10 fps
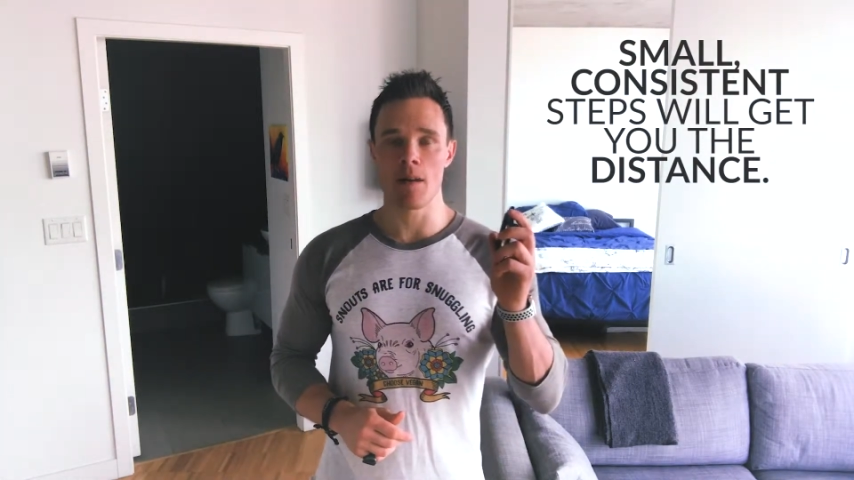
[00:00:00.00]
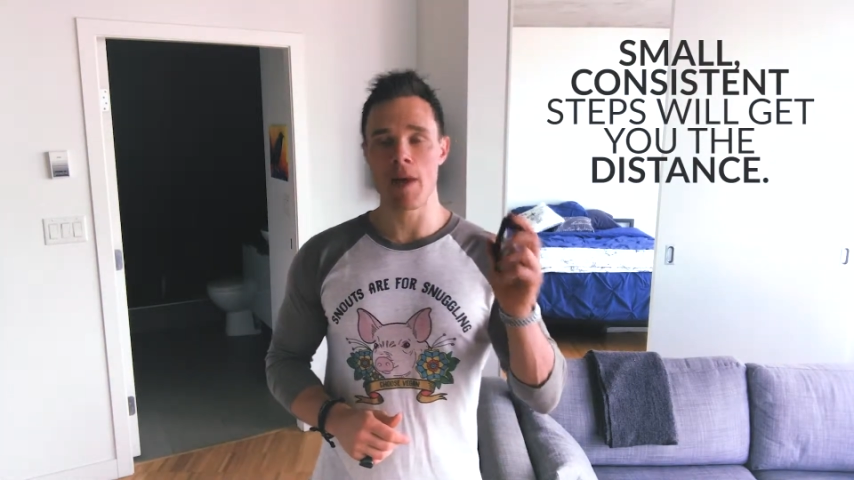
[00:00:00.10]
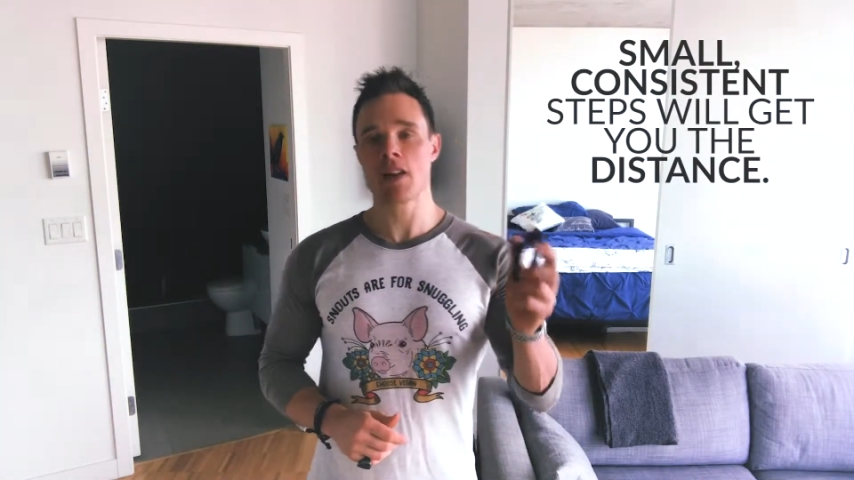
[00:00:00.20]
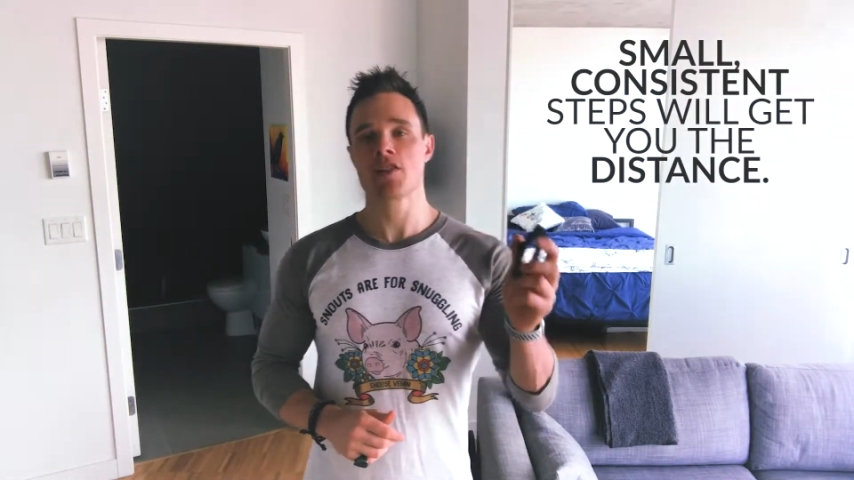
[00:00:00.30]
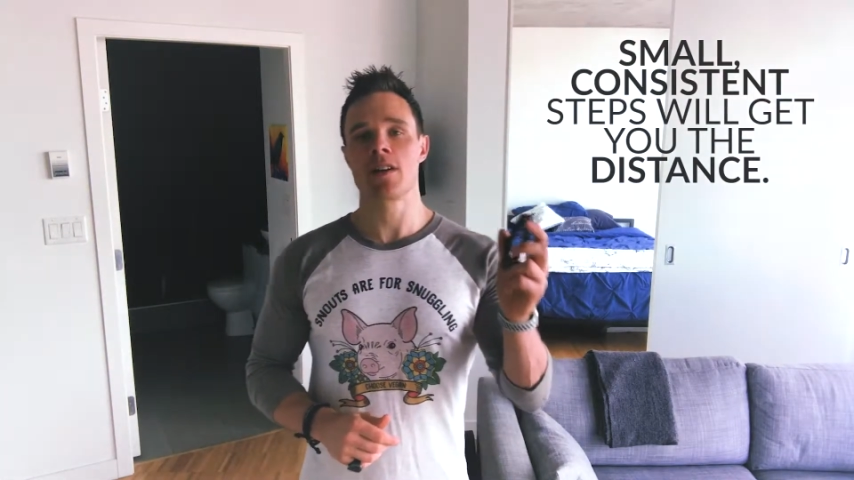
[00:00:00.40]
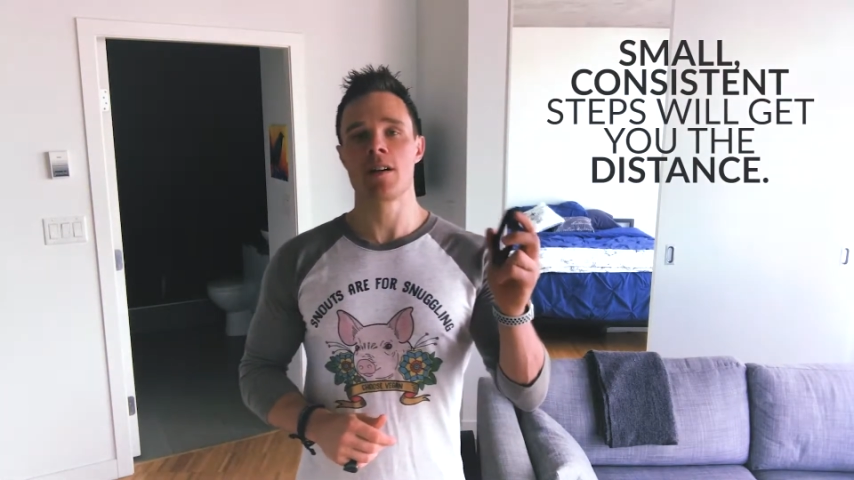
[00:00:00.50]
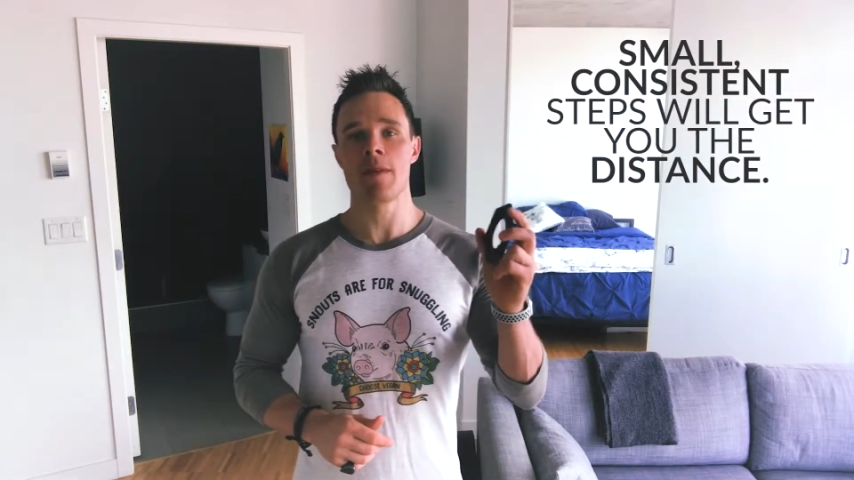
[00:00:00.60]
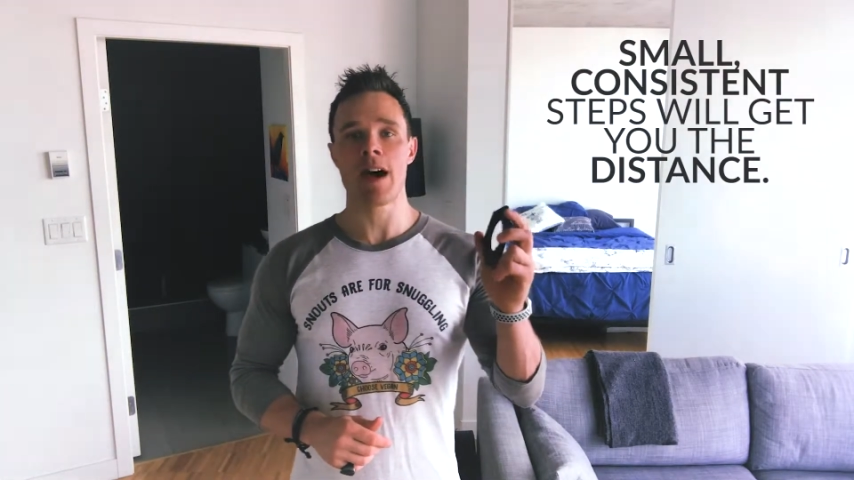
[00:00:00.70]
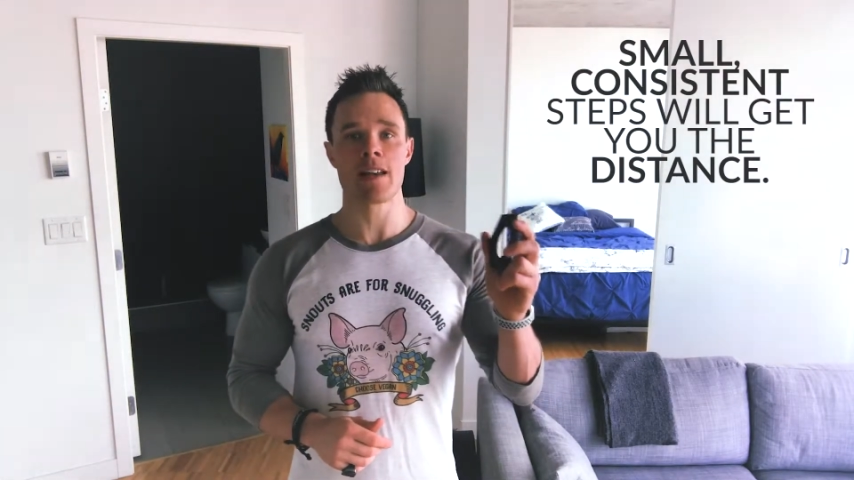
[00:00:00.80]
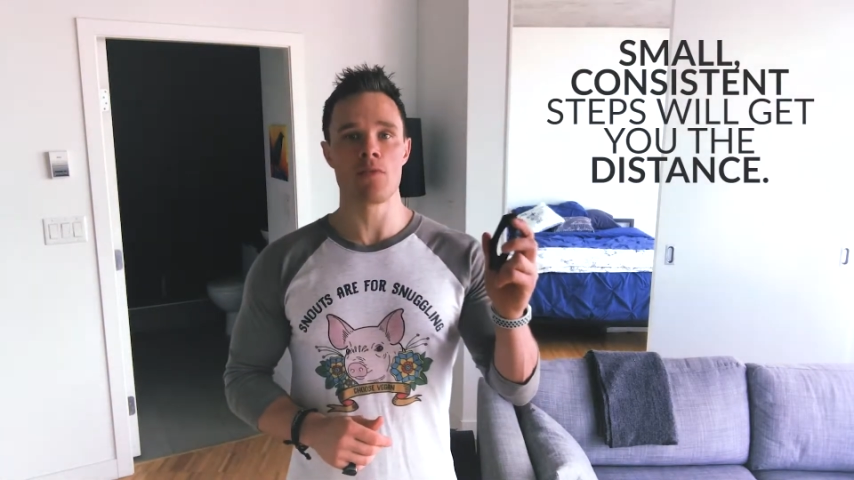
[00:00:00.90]
imagine
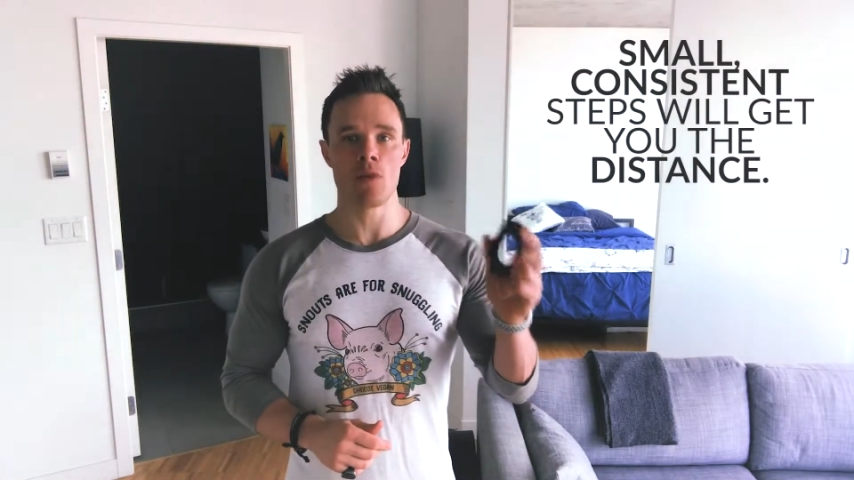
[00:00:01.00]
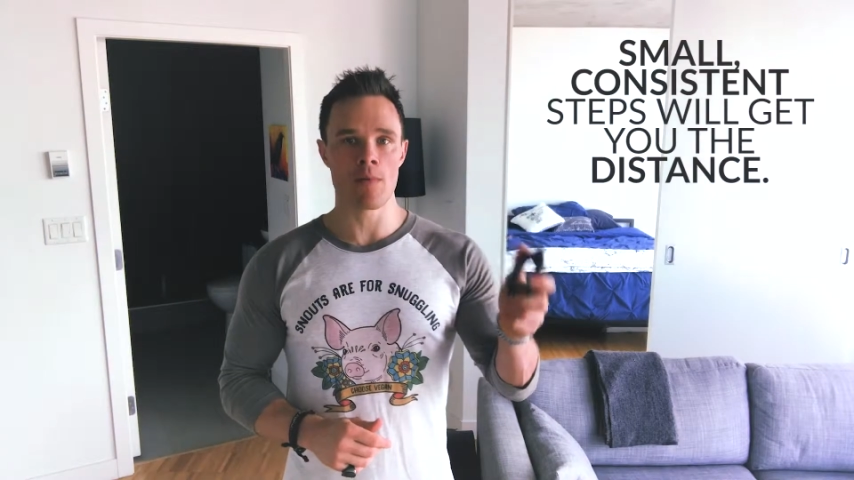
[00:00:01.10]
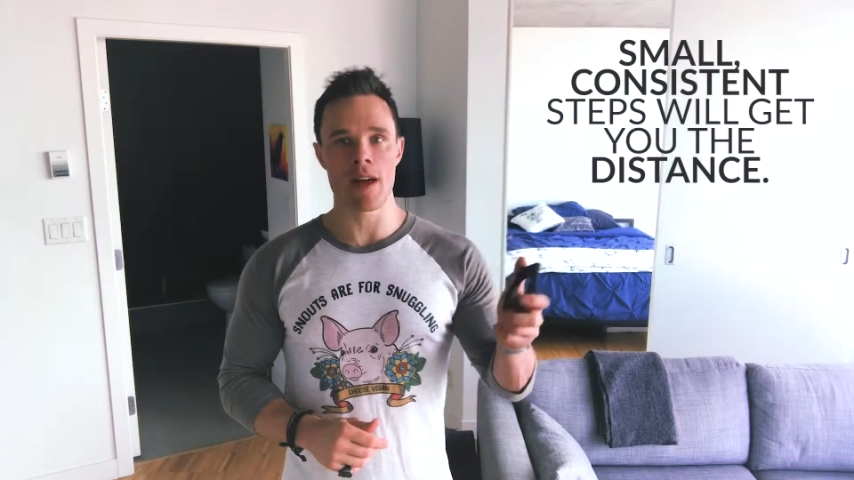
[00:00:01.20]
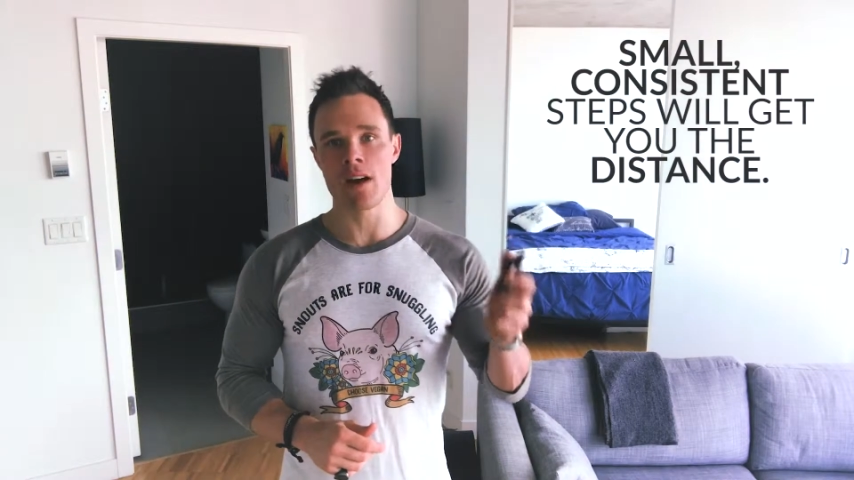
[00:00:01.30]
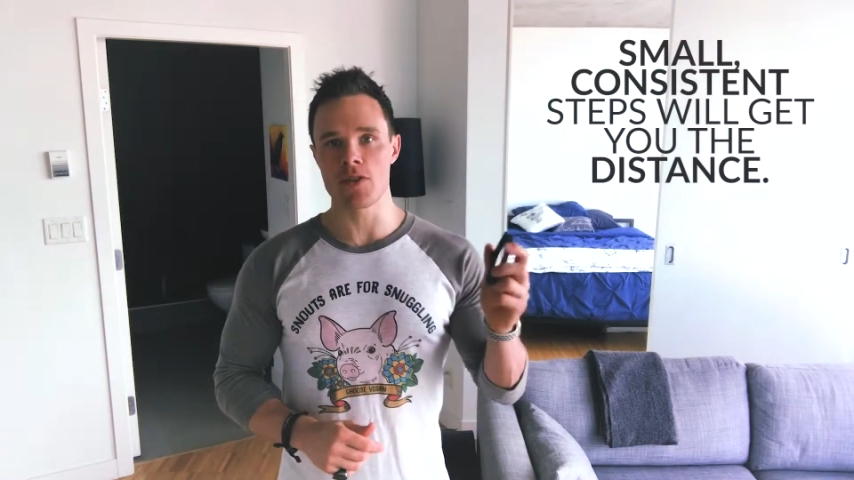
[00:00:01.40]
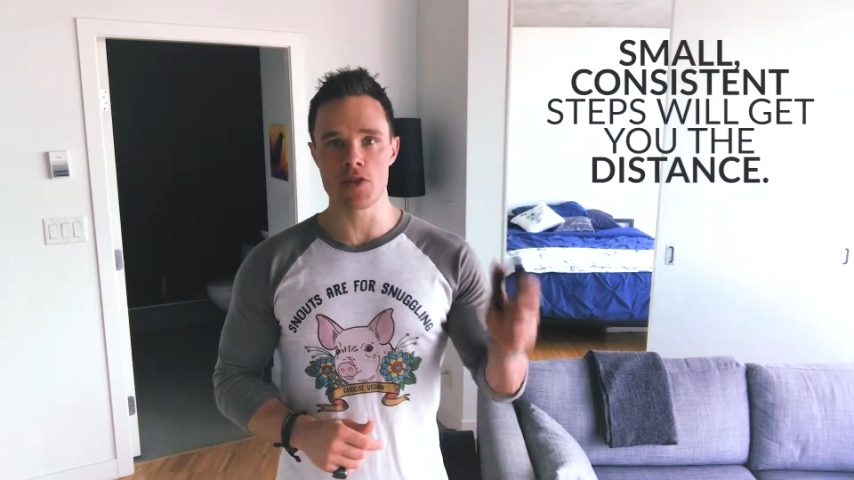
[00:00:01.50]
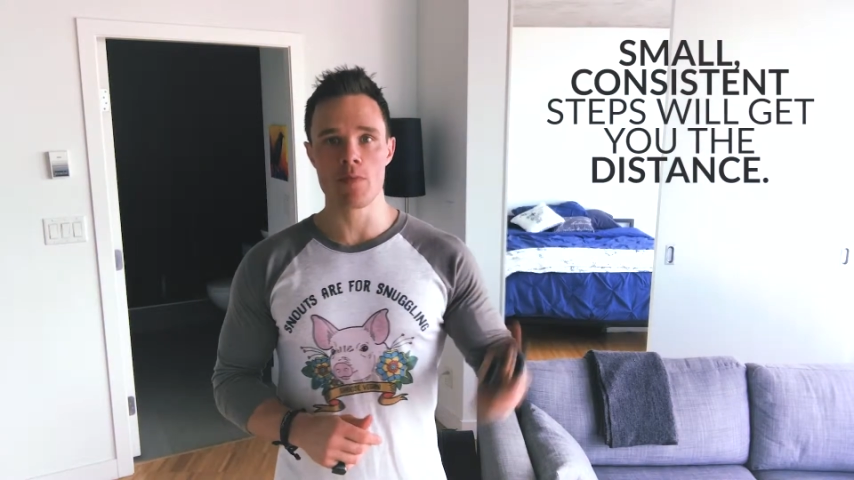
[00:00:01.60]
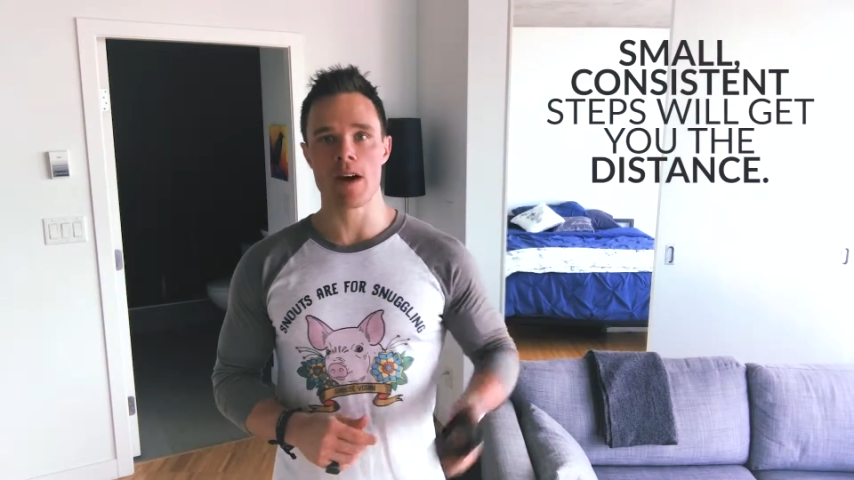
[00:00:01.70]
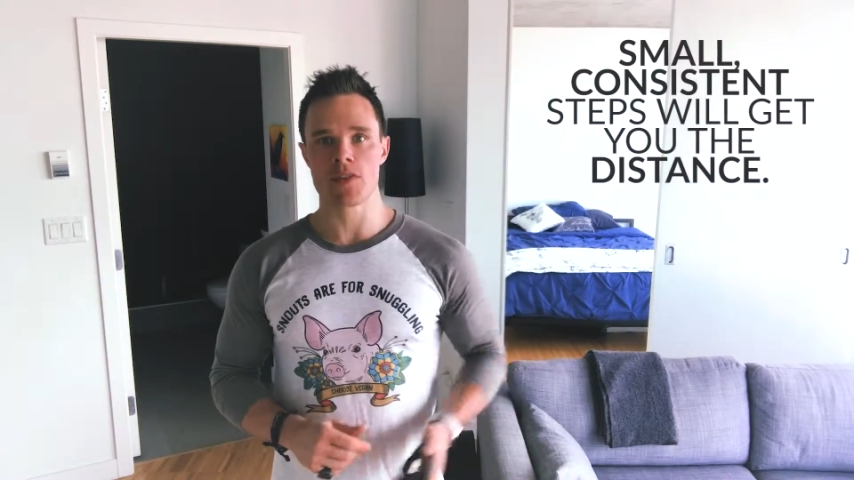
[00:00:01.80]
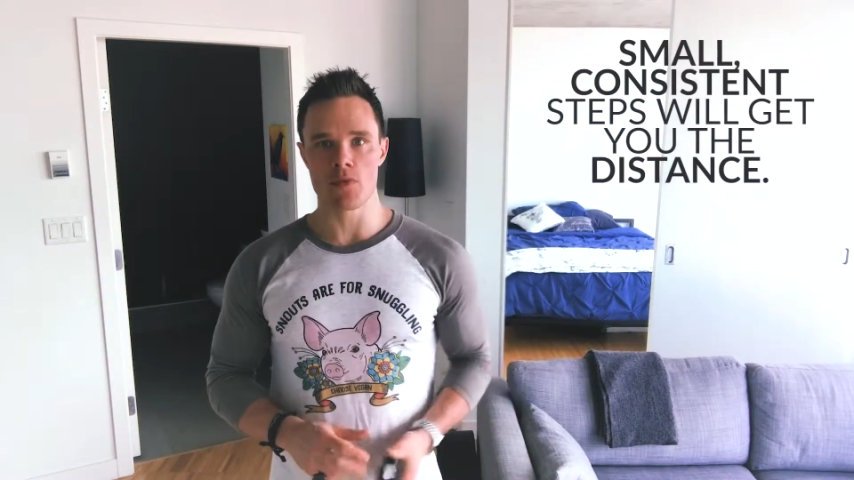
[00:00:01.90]
I'm adding 1 pound or
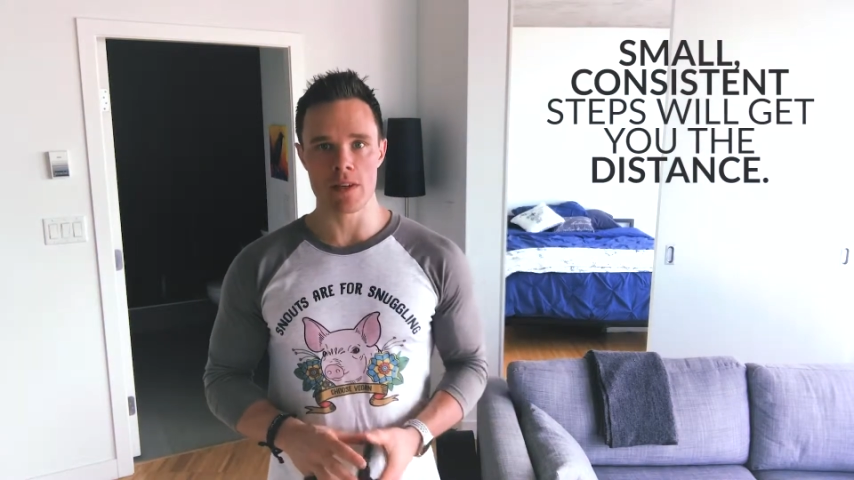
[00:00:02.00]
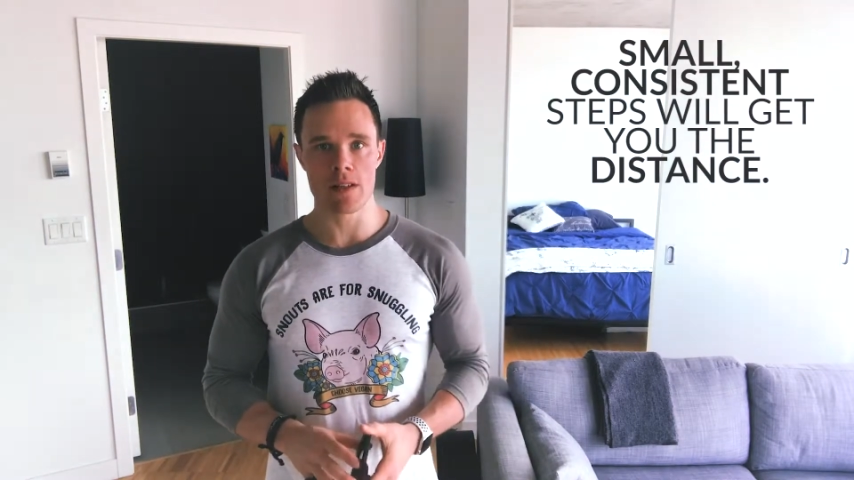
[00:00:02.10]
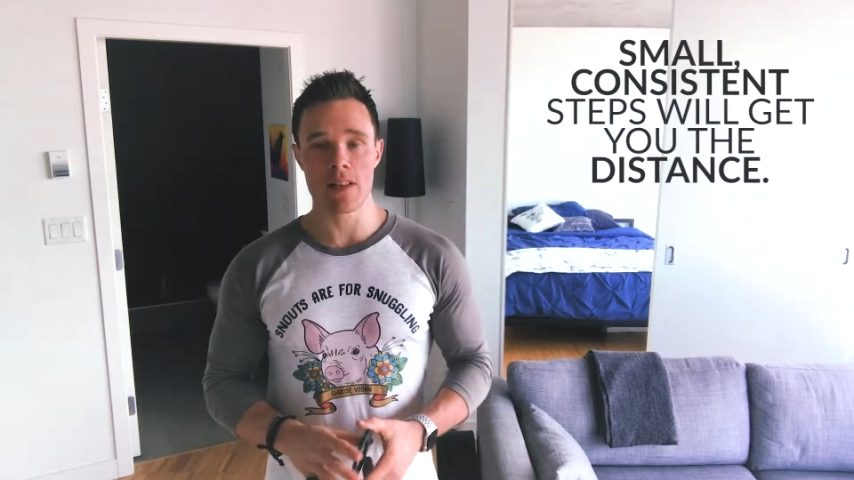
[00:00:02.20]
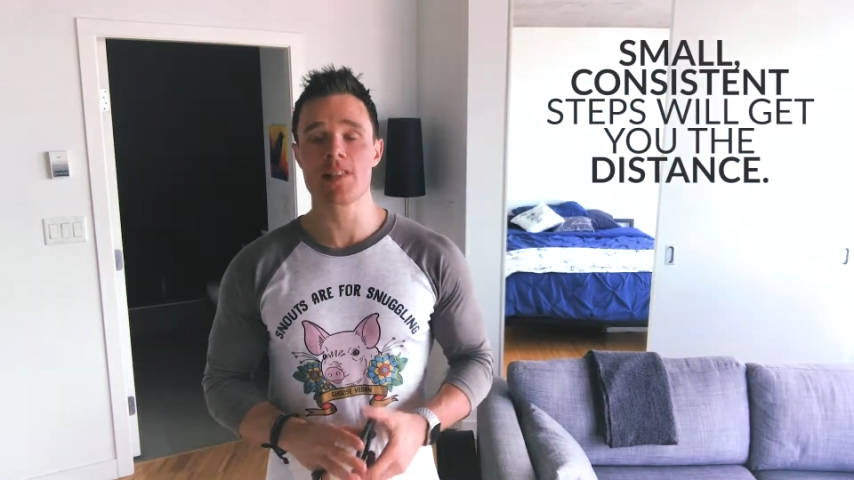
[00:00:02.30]
2 pounds a week.